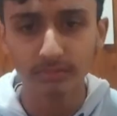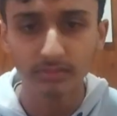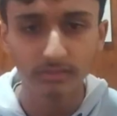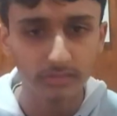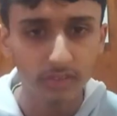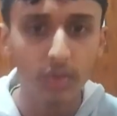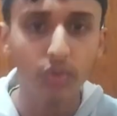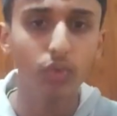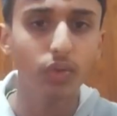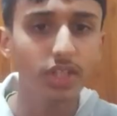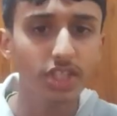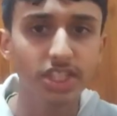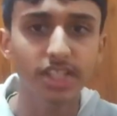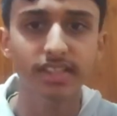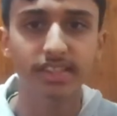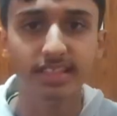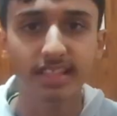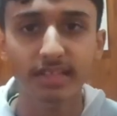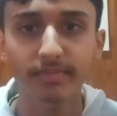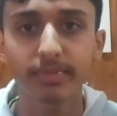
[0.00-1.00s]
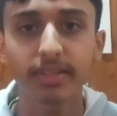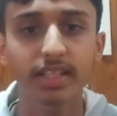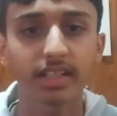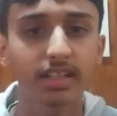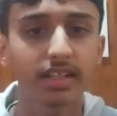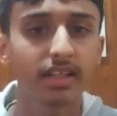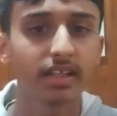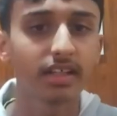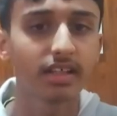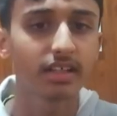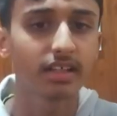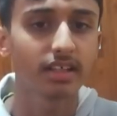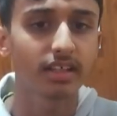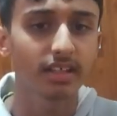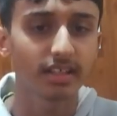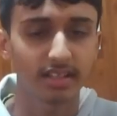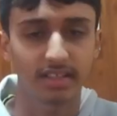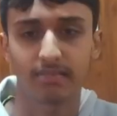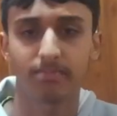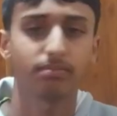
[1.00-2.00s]
your questions can be
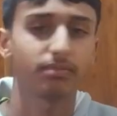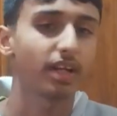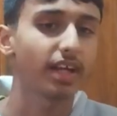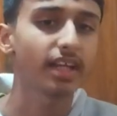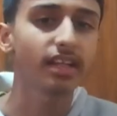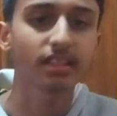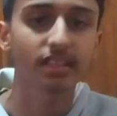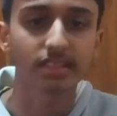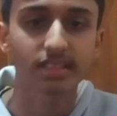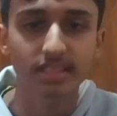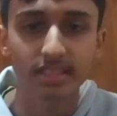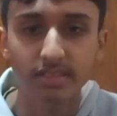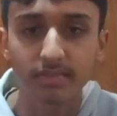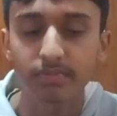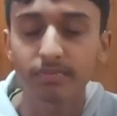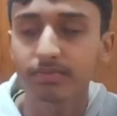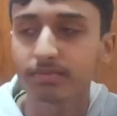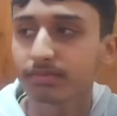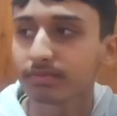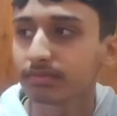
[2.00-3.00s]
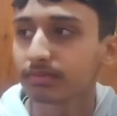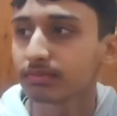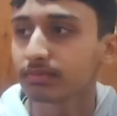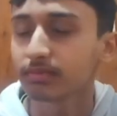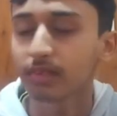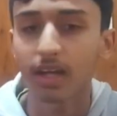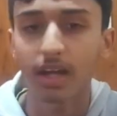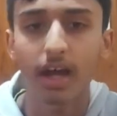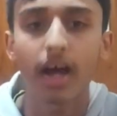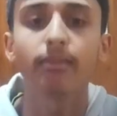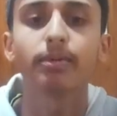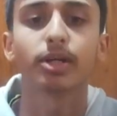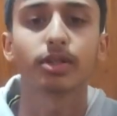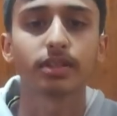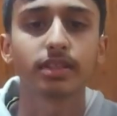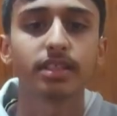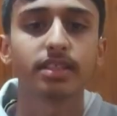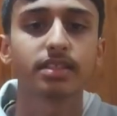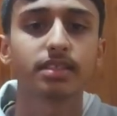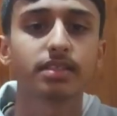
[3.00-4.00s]
endless
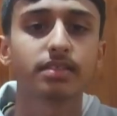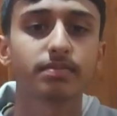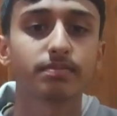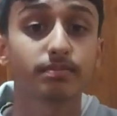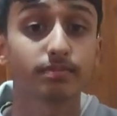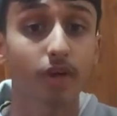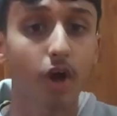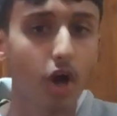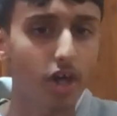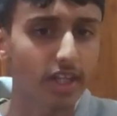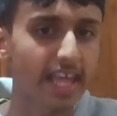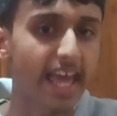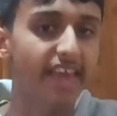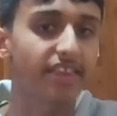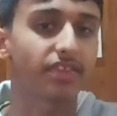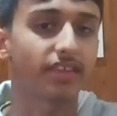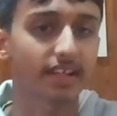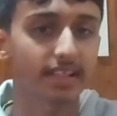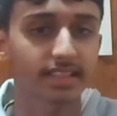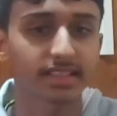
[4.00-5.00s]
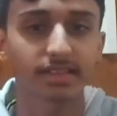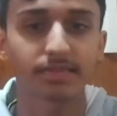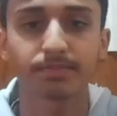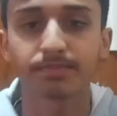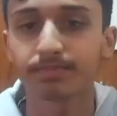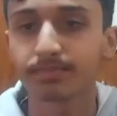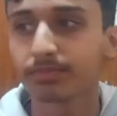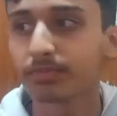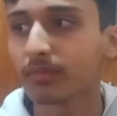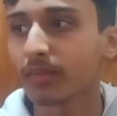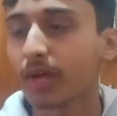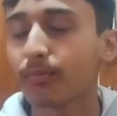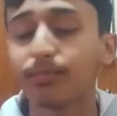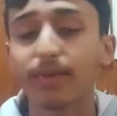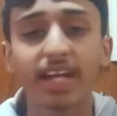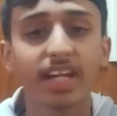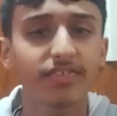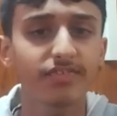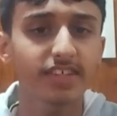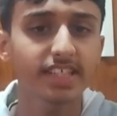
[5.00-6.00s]
about this on ethics.
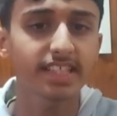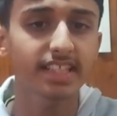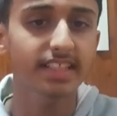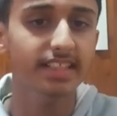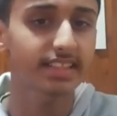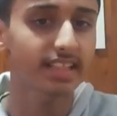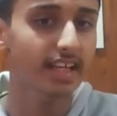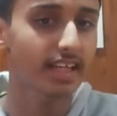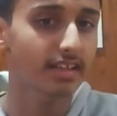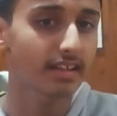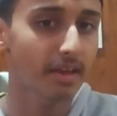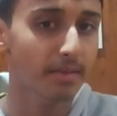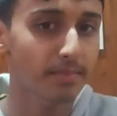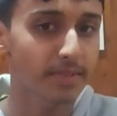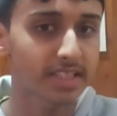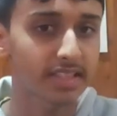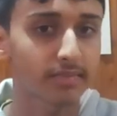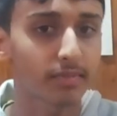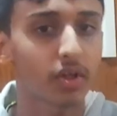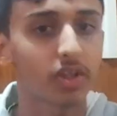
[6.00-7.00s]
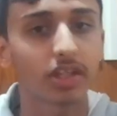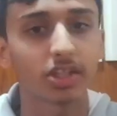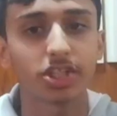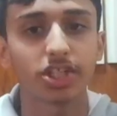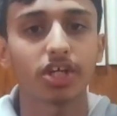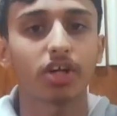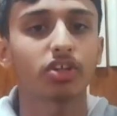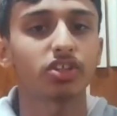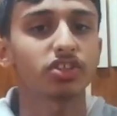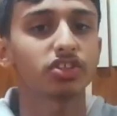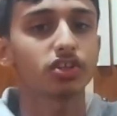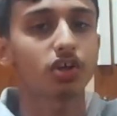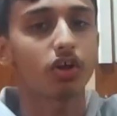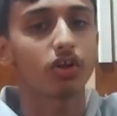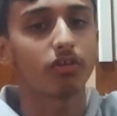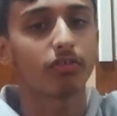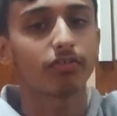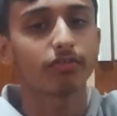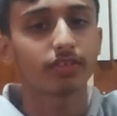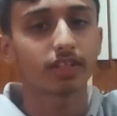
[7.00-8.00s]
Metaphysics and epistemology are
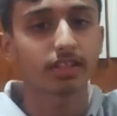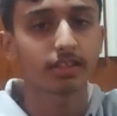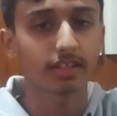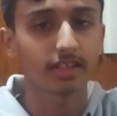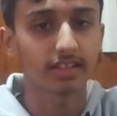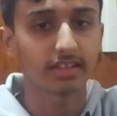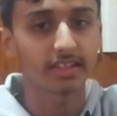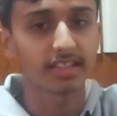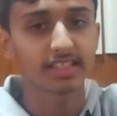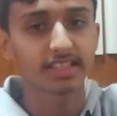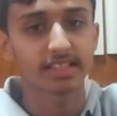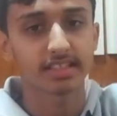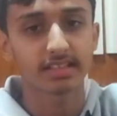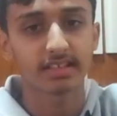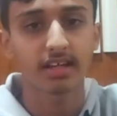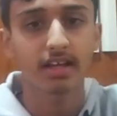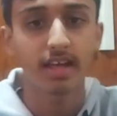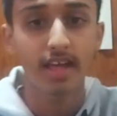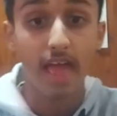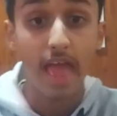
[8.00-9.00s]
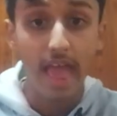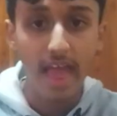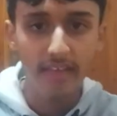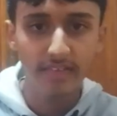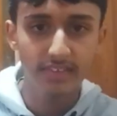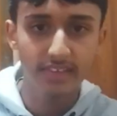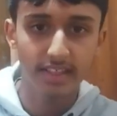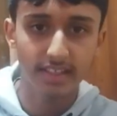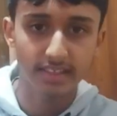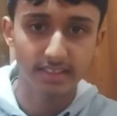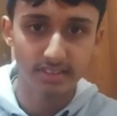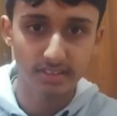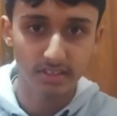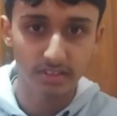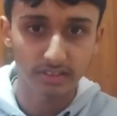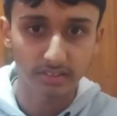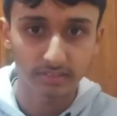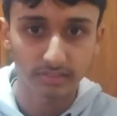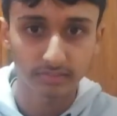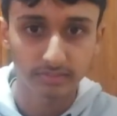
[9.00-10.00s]
solved in this. Ethics,
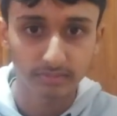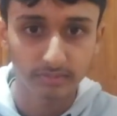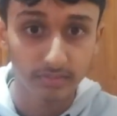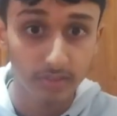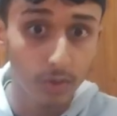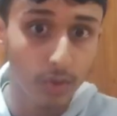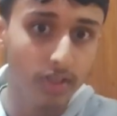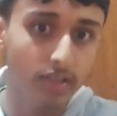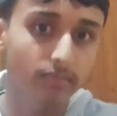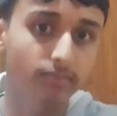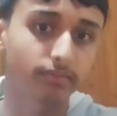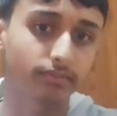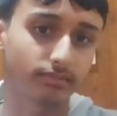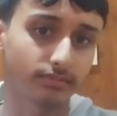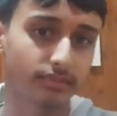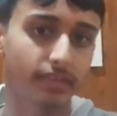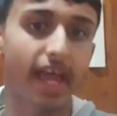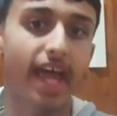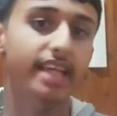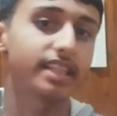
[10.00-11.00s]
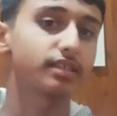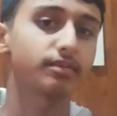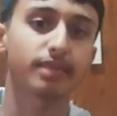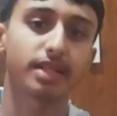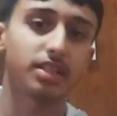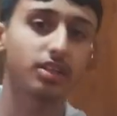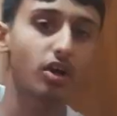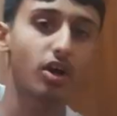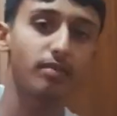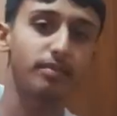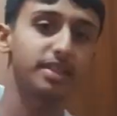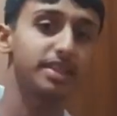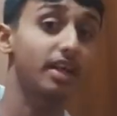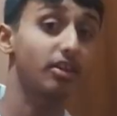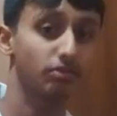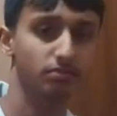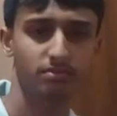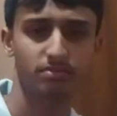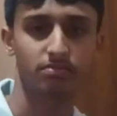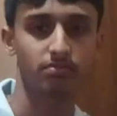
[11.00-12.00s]
though, you can ask me in the comments.
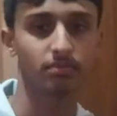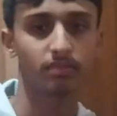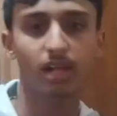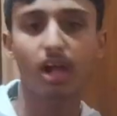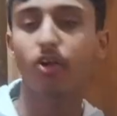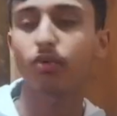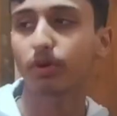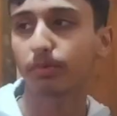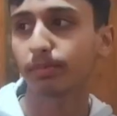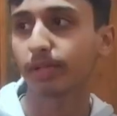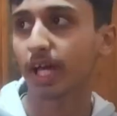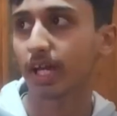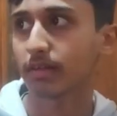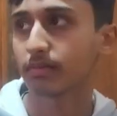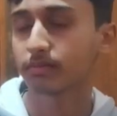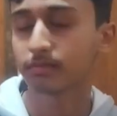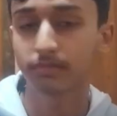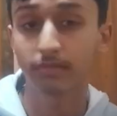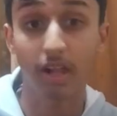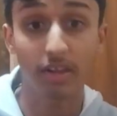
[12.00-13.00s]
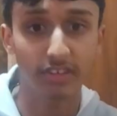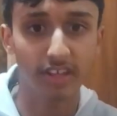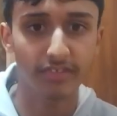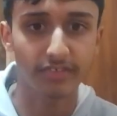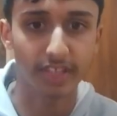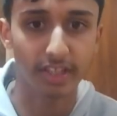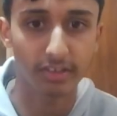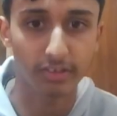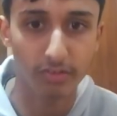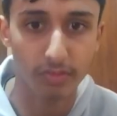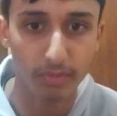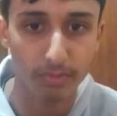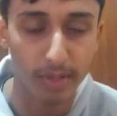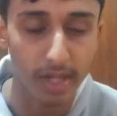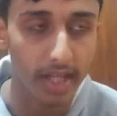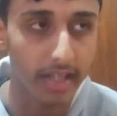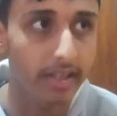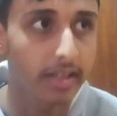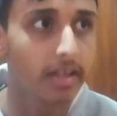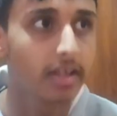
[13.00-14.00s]
I'll reply. I'll definitely
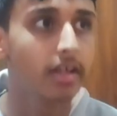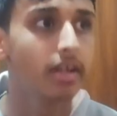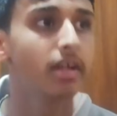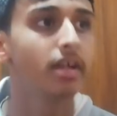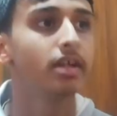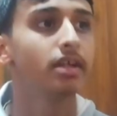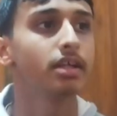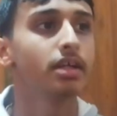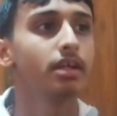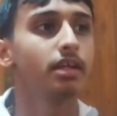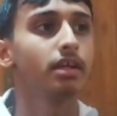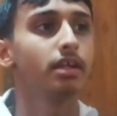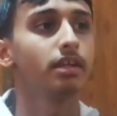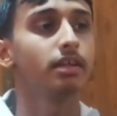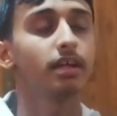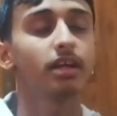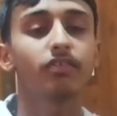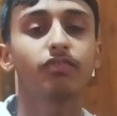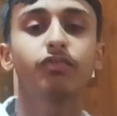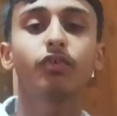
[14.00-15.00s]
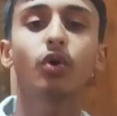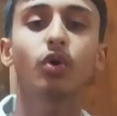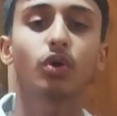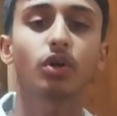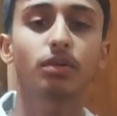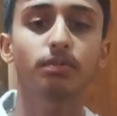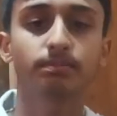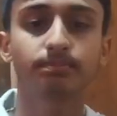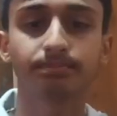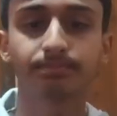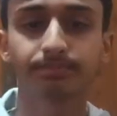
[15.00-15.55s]
reply. Therefore,